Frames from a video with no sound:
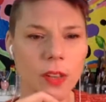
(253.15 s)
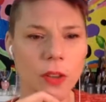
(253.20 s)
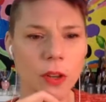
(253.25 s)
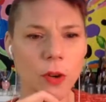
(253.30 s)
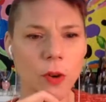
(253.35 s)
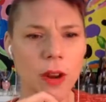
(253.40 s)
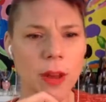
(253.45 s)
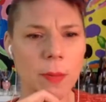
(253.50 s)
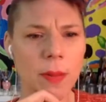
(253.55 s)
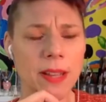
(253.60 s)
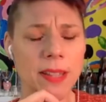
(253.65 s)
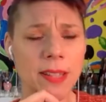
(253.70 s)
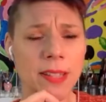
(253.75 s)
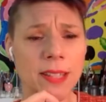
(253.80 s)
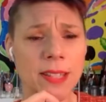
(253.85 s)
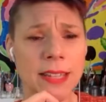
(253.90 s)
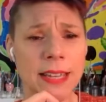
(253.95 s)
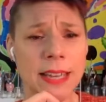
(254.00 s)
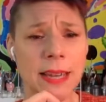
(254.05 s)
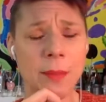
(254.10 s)
the grape. It's a
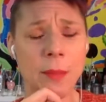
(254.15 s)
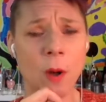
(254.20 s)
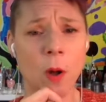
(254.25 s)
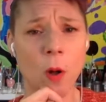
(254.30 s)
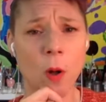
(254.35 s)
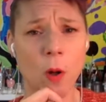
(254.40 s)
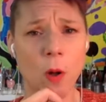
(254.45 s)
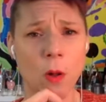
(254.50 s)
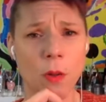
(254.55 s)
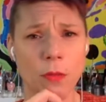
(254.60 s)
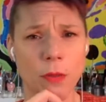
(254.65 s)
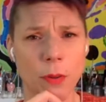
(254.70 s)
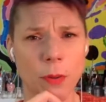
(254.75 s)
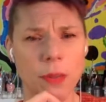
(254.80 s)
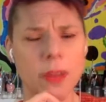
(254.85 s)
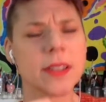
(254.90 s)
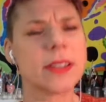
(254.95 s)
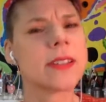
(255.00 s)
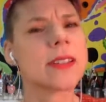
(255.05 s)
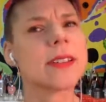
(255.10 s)
ski pole
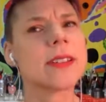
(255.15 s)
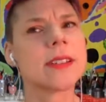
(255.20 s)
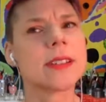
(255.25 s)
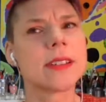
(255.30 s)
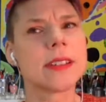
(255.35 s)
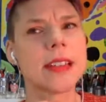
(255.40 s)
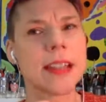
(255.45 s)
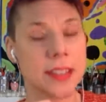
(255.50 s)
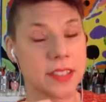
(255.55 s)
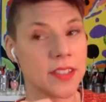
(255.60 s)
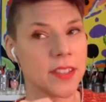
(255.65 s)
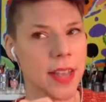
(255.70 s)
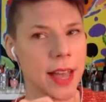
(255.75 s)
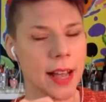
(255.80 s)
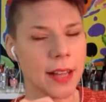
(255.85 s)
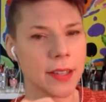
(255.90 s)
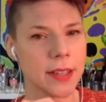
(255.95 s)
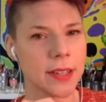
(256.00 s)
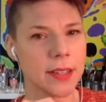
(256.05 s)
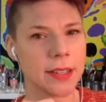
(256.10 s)
from
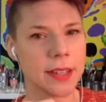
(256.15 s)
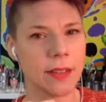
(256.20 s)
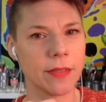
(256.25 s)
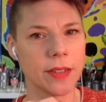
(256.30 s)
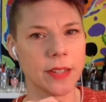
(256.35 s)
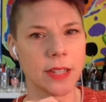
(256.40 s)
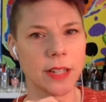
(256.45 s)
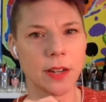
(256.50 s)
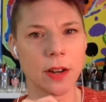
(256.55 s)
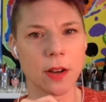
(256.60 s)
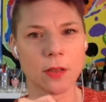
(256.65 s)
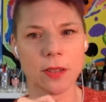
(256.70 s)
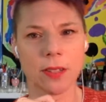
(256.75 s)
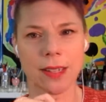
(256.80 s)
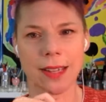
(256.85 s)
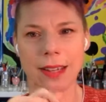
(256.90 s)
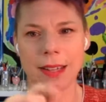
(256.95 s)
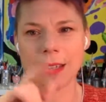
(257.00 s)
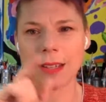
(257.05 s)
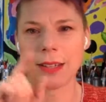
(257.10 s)
exactly
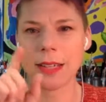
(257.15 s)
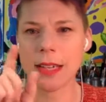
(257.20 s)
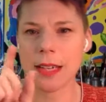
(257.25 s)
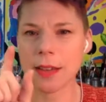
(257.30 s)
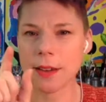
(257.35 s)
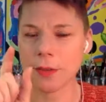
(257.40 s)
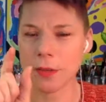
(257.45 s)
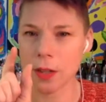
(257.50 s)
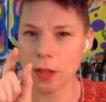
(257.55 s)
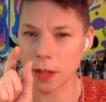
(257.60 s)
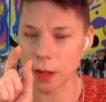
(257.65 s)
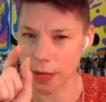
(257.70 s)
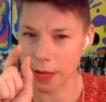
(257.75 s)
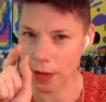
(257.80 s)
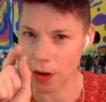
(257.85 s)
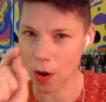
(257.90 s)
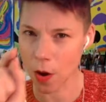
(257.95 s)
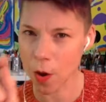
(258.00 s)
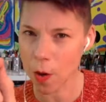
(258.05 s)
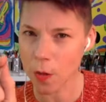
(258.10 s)
1706. See, if you
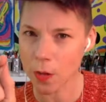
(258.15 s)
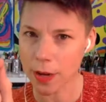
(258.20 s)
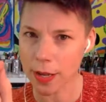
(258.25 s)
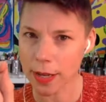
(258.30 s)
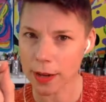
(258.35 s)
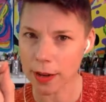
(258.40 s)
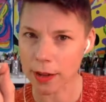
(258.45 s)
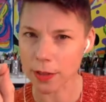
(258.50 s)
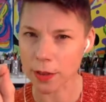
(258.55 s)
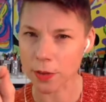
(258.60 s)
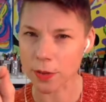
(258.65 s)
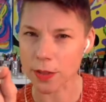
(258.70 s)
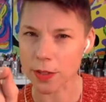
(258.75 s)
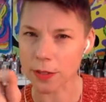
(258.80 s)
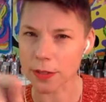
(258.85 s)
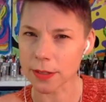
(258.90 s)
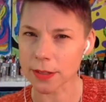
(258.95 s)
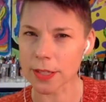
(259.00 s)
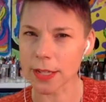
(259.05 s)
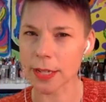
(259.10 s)
can hone in on those
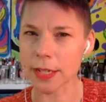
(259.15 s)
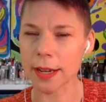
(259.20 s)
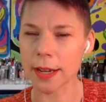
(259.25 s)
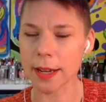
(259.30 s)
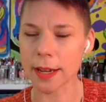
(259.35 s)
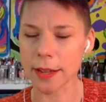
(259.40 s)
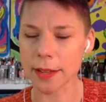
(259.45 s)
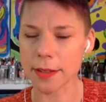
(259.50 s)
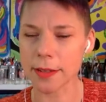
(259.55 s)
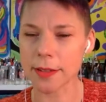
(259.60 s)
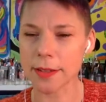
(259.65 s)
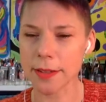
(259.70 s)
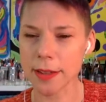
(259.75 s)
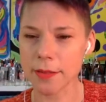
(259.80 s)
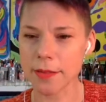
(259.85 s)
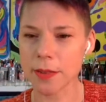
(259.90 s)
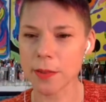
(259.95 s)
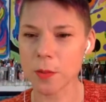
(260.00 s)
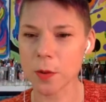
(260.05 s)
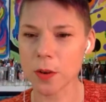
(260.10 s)
little details, it's
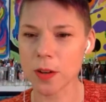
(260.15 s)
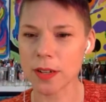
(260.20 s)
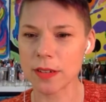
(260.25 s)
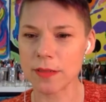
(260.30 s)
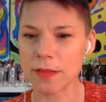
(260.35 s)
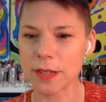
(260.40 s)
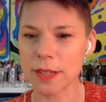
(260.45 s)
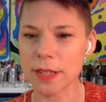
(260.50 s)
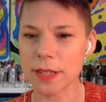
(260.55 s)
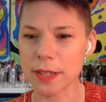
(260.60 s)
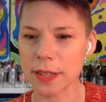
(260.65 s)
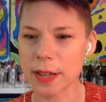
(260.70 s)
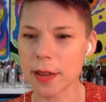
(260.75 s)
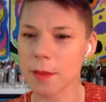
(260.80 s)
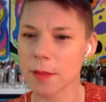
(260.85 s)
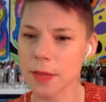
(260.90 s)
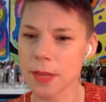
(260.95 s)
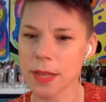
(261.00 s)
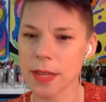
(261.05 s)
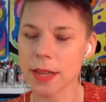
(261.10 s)
definitely more convincing.
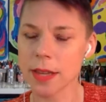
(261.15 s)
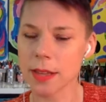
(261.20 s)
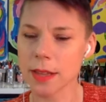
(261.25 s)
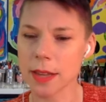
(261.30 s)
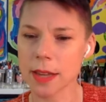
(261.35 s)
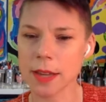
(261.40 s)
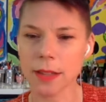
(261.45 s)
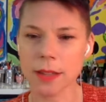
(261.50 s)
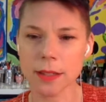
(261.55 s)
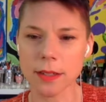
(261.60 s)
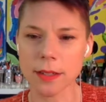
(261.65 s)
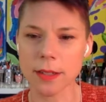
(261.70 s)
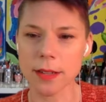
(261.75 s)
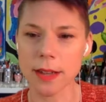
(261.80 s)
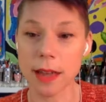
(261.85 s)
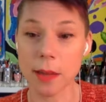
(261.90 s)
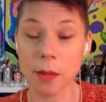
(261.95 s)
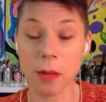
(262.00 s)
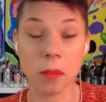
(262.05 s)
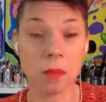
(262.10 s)
I'm thinking that
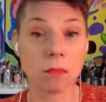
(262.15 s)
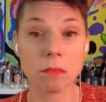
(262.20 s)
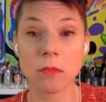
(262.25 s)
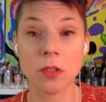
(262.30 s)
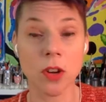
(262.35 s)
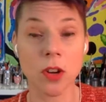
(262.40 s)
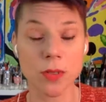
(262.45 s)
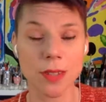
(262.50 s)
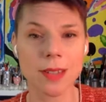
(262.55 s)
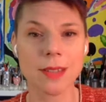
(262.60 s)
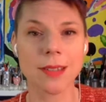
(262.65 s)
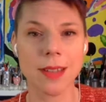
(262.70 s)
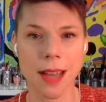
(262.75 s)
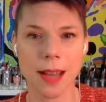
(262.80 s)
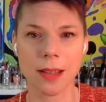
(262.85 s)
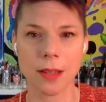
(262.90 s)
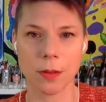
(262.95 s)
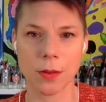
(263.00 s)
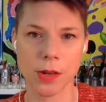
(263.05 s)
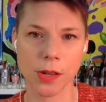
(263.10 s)
Gabby knows
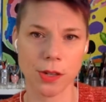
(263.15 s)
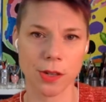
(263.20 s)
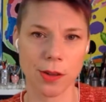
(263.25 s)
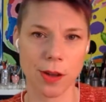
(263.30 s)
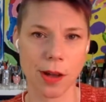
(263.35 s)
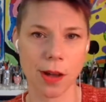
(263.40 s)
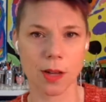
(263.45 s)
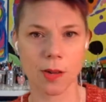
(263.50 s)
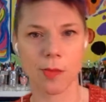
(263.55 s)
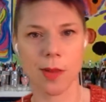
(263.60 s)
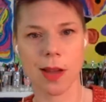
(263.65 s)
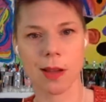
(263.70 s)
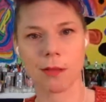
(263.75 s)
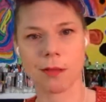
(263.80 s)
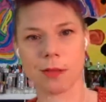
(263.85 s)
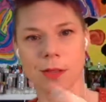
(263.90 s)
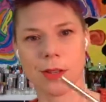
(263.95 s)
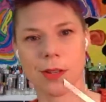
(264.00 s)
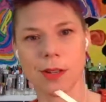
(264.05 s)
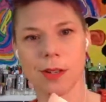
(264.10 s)
exactly what she's talking
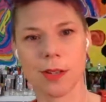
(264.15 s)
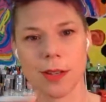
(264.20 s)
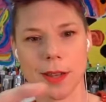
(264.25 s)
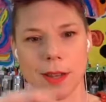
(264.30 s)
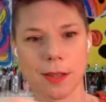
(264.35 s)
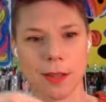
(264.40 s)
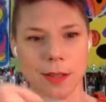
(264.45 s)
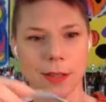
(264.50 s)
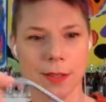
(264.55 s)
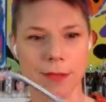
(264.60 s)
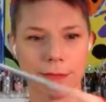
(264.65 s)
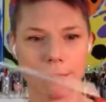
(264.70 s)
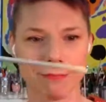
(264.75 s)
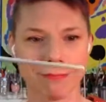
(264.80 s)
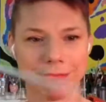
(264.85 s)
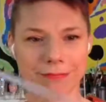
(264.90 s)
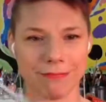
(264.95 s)
about when she says